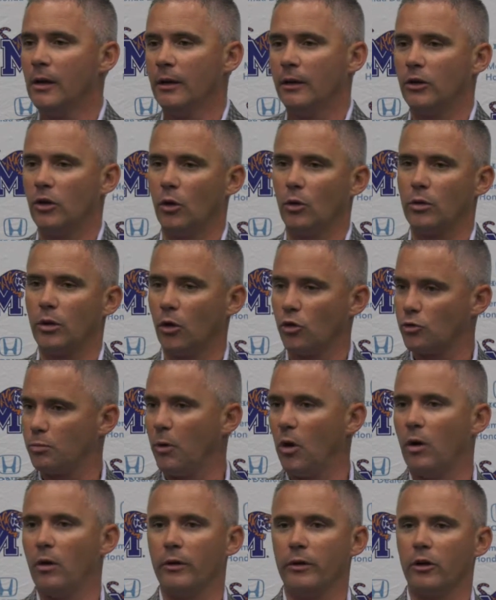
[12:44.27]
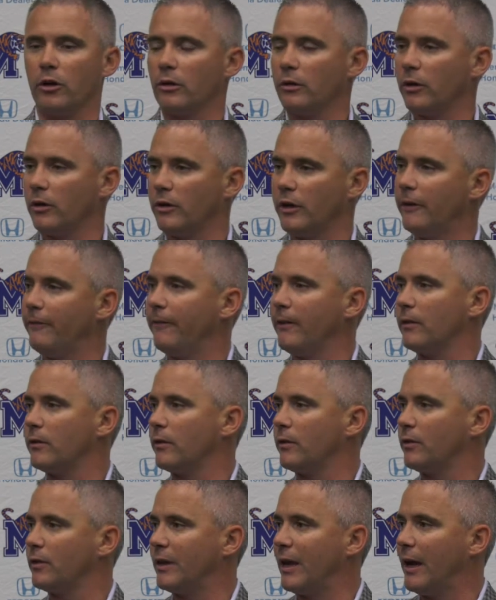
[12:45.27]
you know, Coach Ball and our
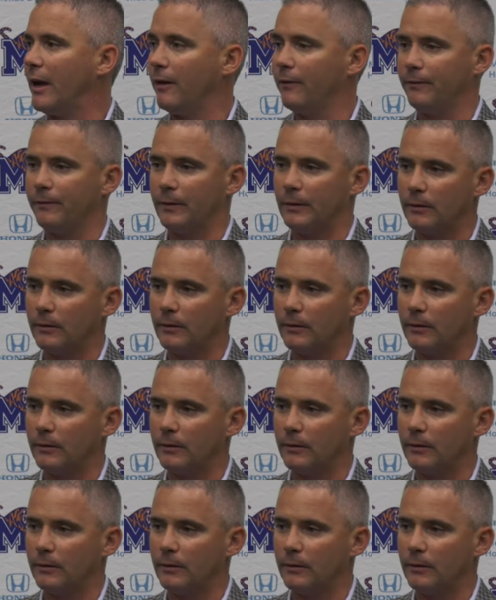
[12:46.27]
defensive staff,